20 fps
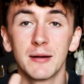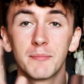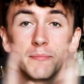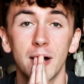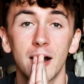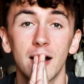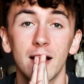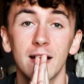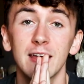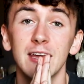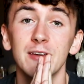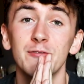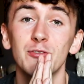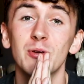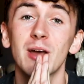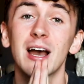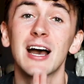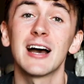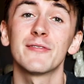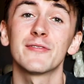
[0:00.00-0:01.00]
But if
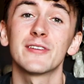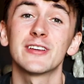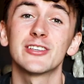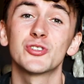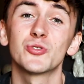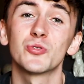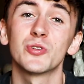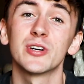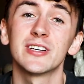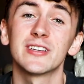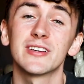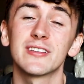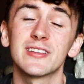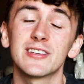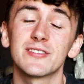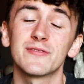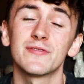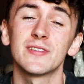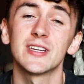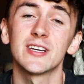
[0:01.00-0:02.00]
you have enjoyed
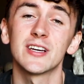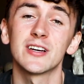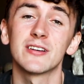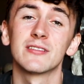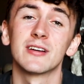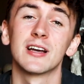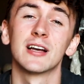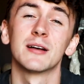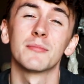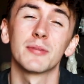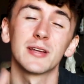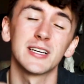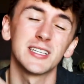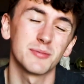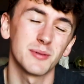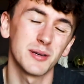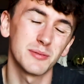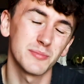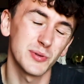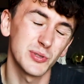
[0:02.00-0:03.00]
this video,
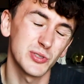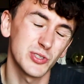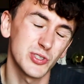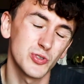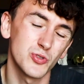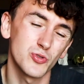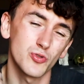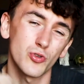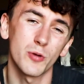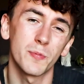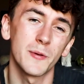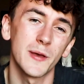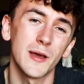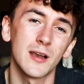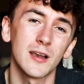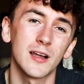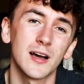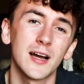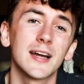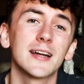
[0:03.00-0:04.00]
please remember to drop it
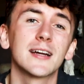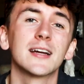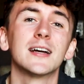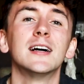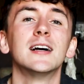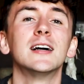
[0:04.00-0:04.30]
a like.